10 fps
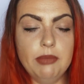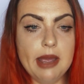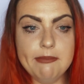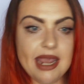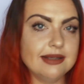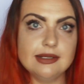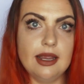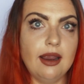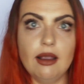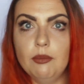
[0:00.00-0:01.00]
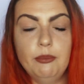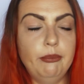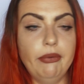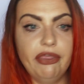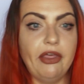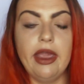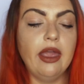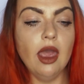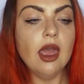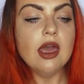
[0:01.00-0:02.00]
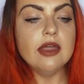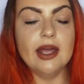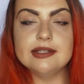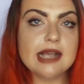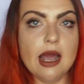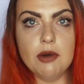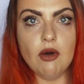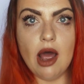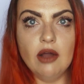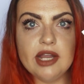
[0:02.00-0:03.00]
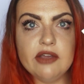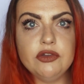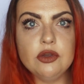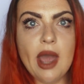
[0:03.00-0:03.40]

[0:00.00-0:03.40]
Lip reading: amazing thing that's come around. If you